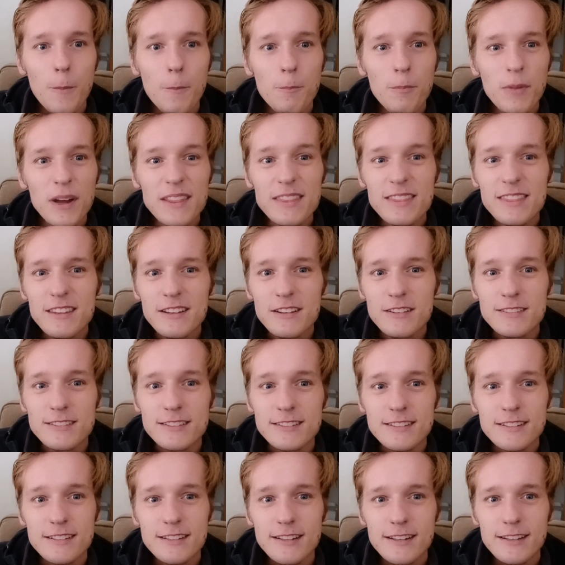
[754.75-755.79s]
But
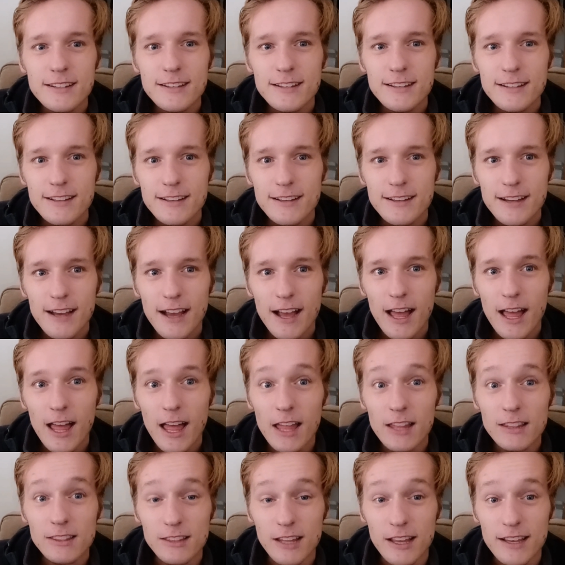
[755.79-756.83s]
there's
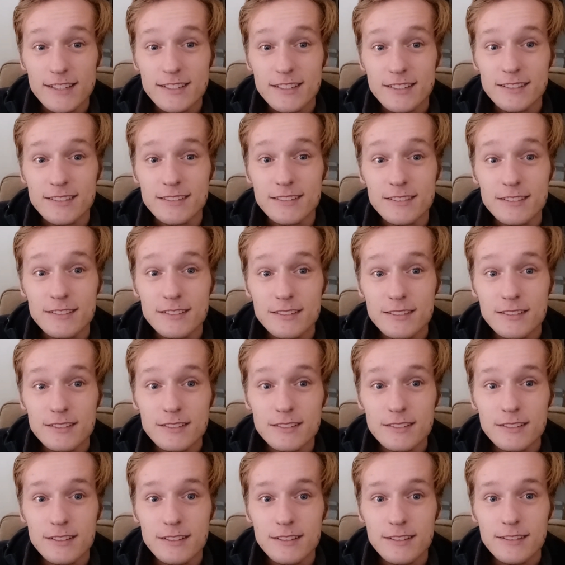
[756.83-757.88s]
a lesson
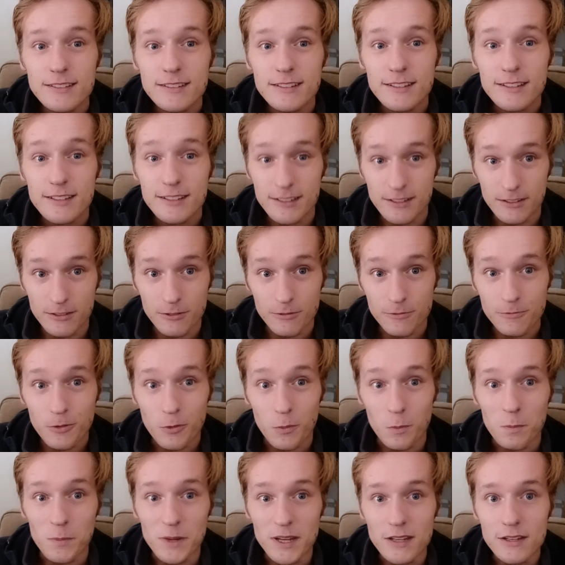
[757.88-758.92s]
here for
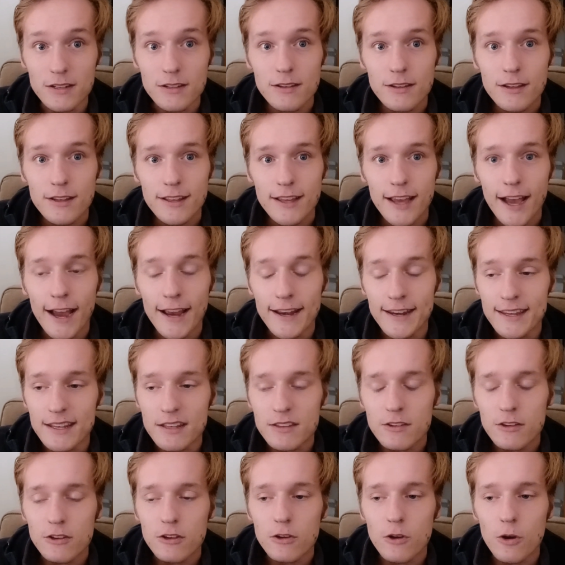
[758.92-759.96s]
me I need
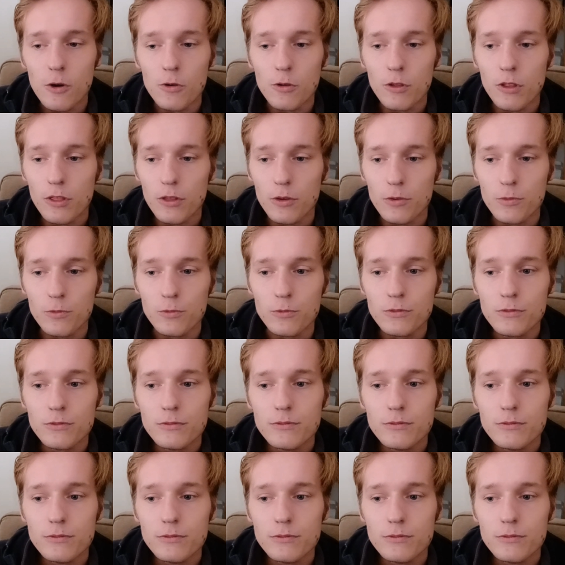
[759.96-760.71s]
to go through.